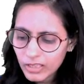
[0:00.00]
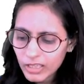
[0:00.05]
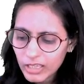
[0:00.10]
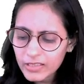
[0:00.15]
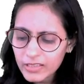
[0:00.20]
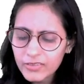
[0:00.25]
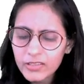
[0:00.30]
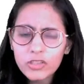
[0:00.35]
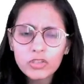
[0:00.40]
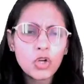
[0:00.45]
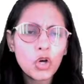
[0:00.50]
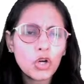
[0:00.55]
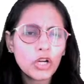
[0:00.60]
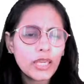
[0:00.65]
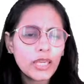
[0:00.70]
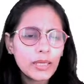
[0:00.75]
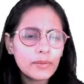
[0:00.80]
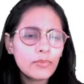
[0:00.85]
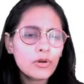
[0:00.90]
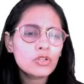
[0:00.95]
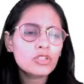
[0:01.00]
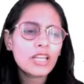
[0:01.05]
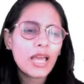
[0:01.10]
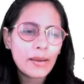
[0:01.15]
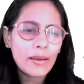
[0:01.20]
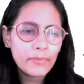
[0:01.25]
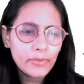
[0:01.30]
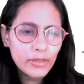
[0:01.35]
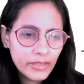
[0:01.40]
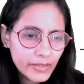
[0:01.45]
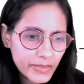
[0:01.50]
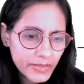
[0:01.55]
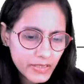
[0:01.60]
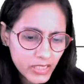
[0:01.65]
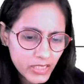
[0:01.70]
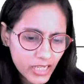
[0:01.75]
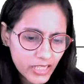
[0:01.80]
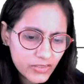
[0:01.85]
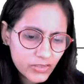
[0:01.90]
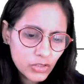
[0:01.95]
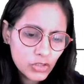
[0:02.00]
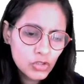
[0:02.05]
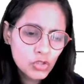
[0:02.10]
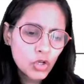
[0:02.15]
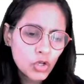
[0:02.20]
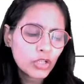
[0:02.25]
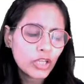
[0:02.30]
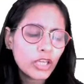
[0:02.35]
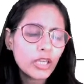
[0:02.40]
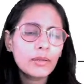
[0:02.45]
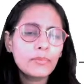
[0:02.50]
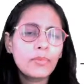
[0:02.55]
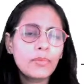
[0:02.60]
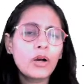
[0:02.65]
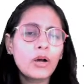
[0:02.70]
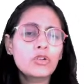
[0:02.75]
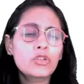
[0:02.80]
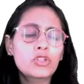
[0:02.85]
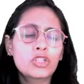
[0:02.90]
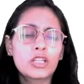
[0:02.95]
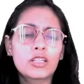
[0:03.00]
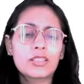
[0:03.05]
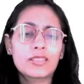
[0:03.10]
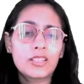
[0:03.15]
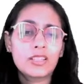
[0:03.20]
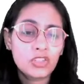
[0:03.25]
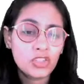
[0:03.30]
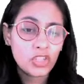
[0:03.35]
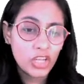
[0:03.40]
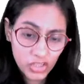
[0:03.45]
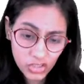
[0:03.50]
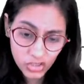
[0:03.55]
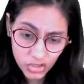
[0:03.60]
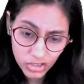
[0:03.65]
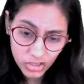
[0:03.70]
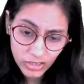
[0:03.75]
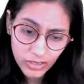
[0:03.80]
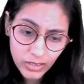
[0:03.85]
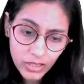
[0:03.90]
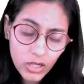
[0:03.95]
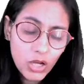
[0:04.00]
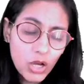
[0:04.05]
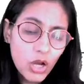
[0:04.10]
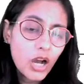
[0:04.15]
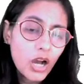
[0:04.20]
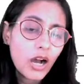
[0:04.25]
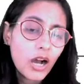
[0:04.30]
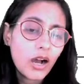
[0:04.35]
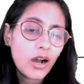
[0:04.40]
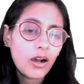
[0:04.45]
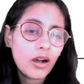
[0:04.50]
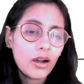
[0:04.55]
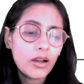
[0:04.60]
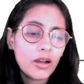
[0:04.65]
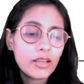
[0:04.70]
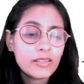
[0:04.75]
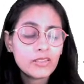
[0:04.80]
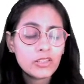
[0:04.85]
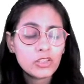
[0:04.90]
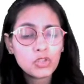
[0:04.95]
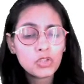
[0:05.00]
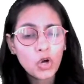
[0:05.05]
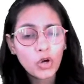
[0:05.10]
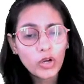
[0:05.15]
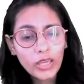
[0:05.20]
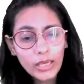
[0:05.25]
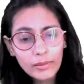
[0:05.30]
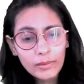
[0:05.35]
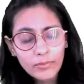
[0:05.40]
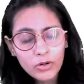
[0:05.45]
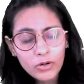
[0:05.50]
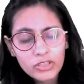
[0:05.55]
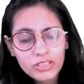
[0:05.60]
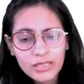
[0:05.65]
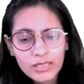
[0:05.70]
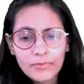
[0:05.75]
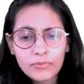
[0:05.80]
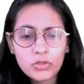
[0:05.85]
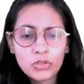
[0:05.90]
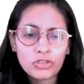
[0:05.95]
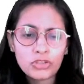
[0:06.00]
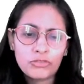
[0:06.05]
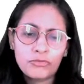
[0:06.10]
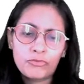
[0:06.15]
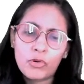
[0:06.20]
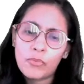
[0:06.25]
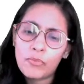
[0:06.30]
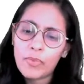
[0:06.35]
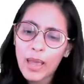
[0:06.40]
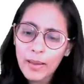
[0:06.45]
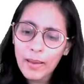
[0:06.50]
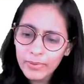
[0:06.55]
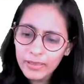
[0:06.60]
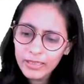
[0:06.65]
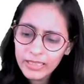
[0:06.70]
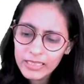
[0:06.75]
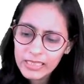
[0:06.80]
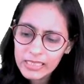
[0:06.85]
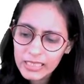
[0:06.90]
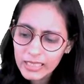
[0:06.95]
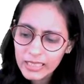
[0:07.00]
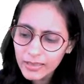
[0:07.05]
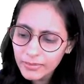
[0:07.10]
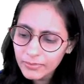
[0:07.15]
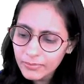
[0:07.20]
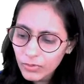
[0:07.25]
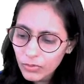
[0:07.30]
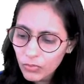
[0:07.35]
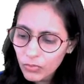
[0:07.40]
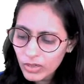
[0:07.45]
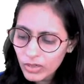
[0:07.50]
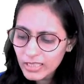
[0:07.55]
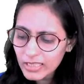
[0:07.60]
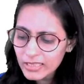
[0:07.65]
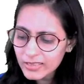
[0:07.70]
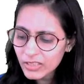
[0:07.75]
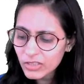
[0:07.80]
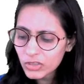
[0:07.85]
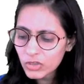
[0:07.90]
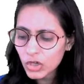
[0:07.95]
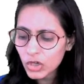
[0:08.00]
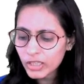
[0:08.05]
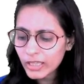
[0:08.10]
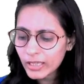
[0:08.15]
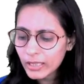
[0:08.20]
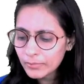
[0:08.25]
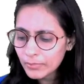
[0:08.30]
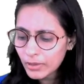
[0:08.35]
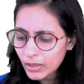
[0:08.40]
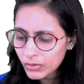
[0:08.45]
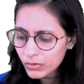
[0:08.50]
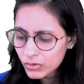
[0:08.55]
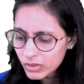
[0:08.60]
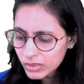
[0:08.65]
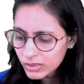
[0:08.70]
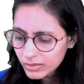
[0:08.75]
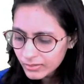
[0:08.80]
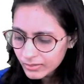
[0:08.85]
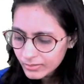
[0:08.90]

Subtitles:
Is it talking about ability? Is it talking about suggestion? Is it talking about some sort of probability? What is it talking about?